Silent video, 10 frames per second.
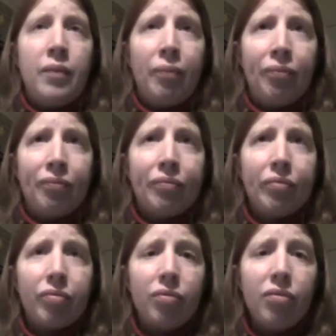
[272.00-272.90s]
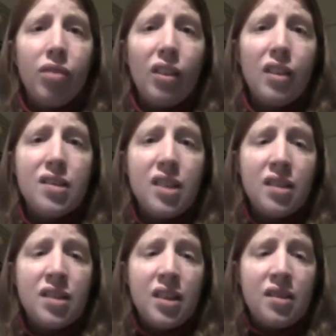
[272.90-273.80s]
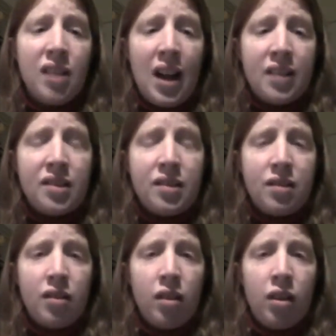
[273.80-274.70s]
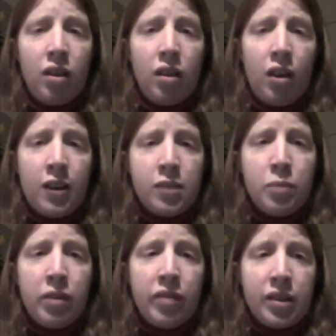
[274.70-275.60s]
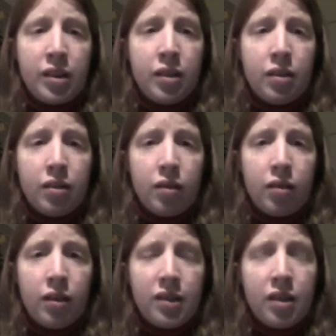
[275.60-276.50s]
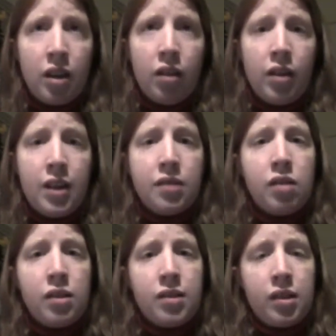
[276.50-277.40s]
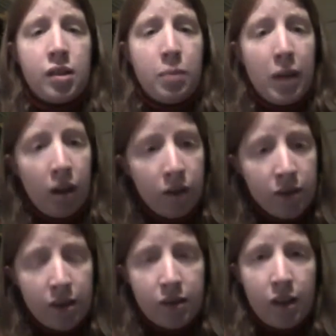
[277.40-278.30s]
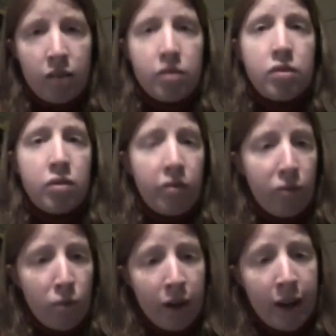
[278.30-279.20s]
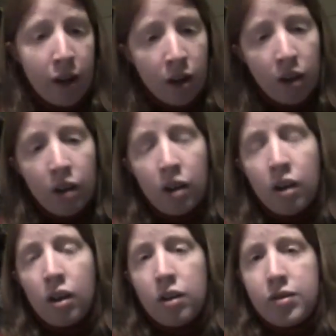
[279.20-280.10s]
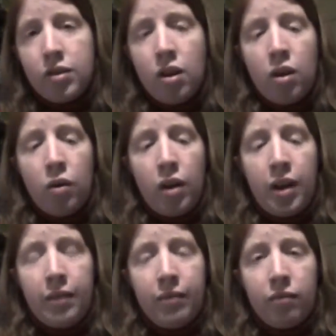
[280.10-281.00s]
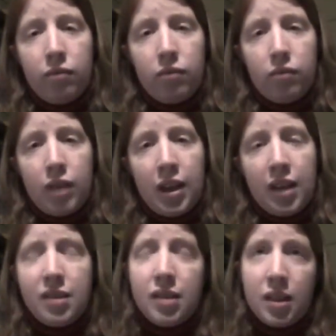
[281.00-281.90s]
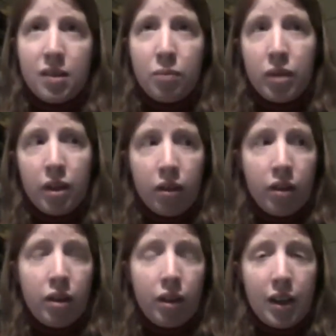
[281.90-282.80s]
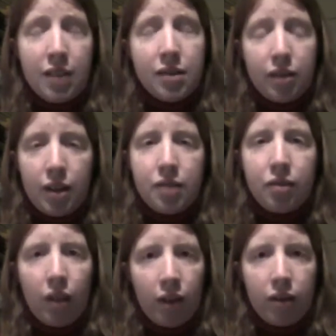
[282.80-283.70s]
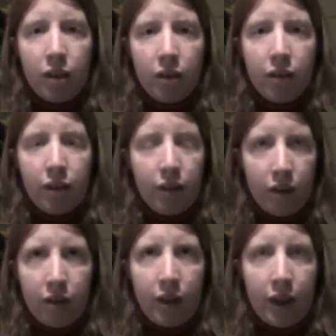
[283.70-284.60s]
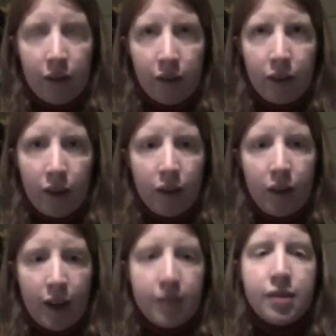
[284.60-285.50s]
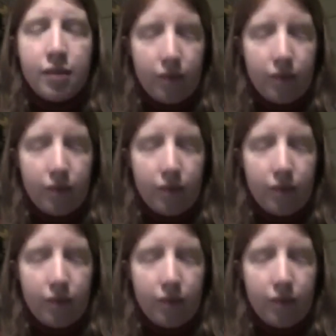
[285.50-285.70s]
yeah, since his last hospital visit this year, he's lost 60 pounds. He's down to 240. So I guess that's pretty good. He's looking thinner and thinner and healthier as